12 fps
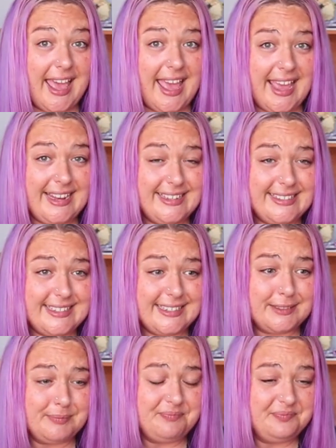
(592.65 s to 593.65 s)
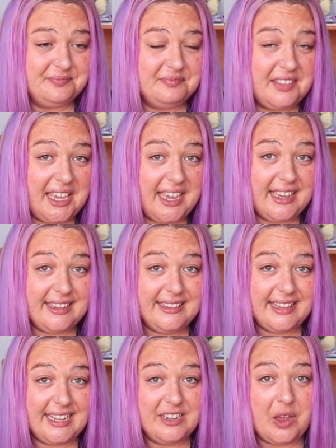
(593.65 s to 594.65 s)
And um, yeah,
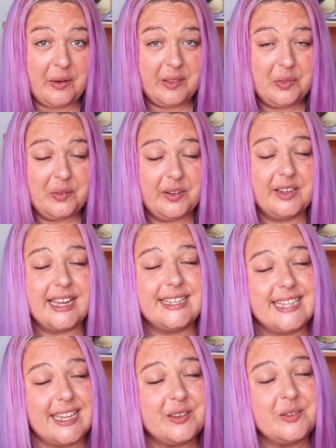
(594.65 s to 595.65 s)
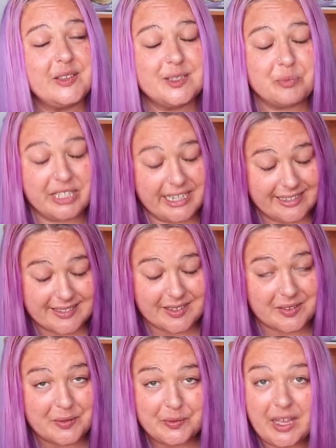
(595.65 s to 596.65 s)
then going through and taking all those split ends
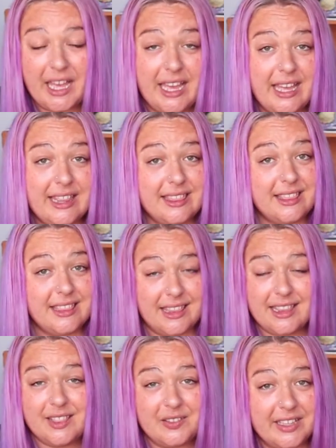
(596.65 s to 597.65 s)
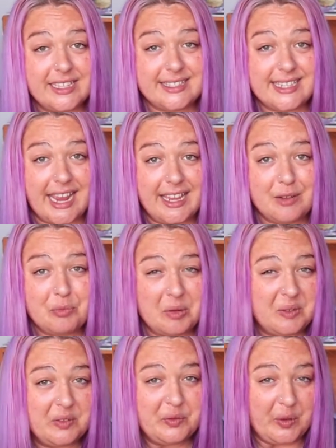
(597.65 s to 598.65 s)
off look, it's taken
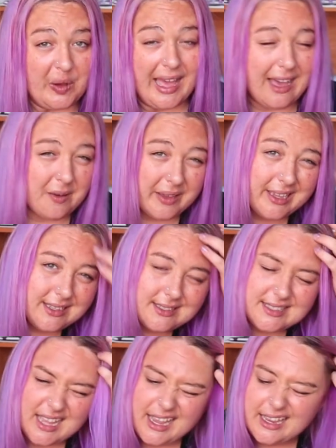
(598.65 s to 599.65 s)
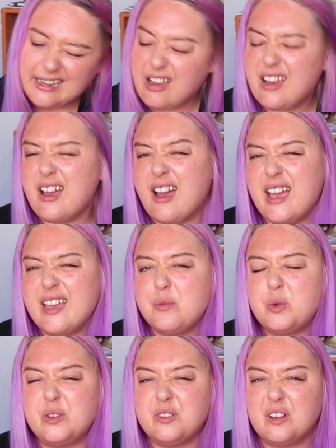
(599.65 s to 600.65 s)
probably four hours and I
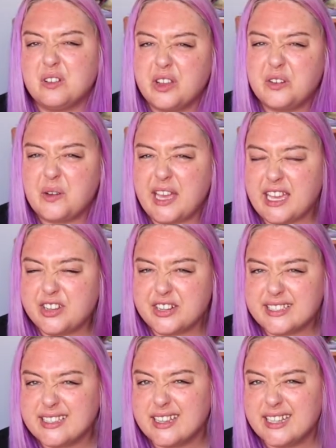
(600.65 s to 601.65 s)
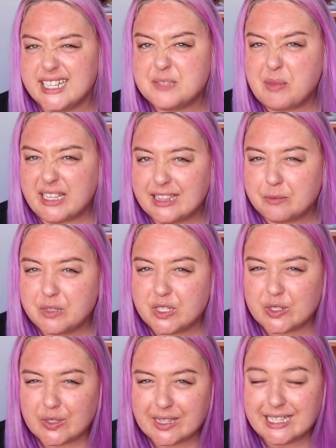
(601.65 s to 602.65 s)
would not go to a hairdresser and expect them to
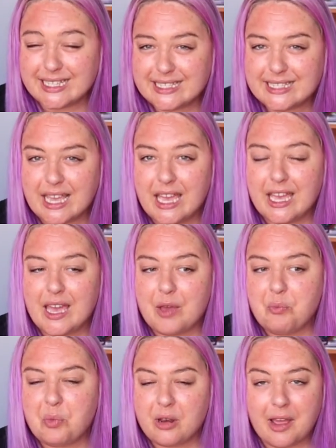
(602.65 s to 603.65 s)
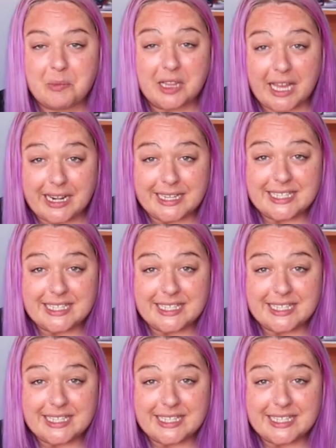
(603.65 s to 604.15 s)
do this, but I'm glad